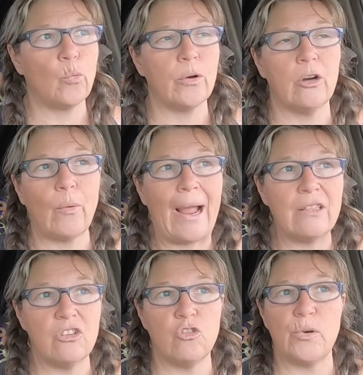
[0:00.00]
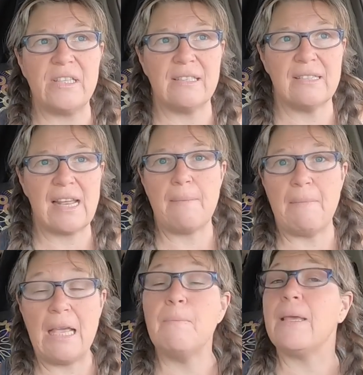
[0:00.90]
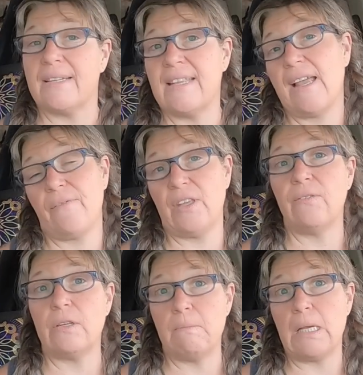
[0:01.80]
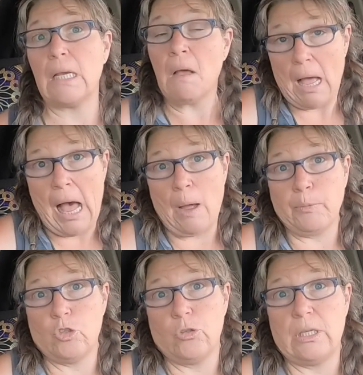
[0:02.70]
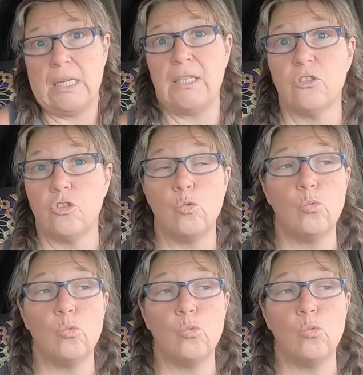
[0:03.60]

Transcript: regret the choices that I make because they have given me opportunities to